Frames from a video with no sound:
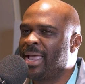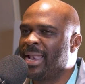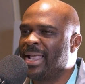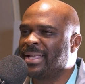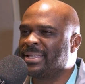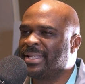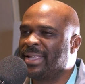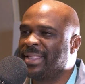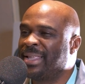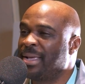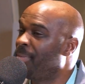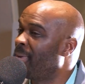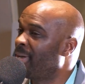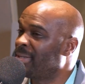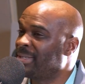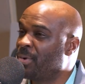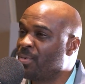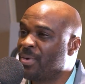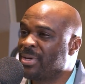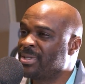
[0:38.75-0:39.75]
And I say that
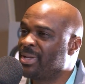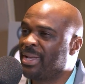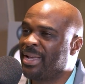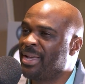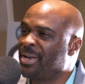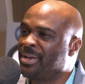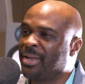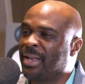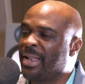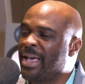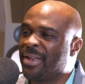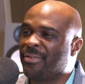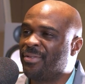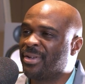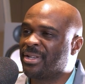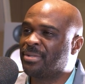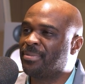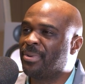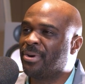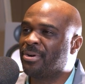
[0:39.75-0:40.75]
because I wasn't getting a lot
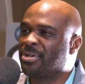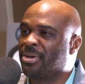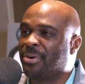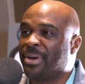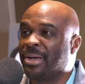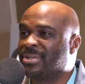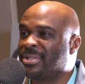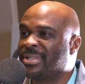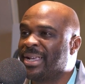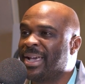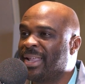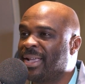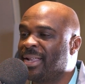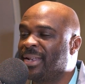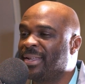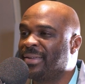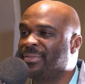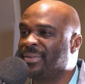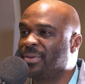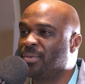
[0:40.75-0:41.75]
of exposure outside of
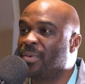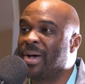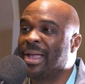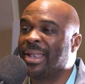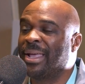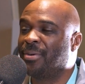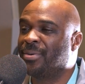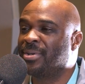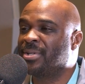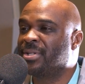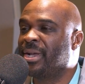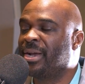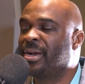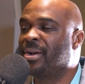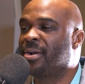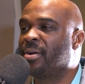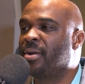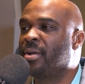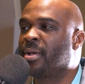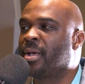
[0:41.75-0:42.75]
Cleveland while I was
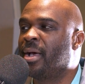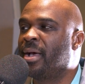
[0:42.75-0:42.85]
here.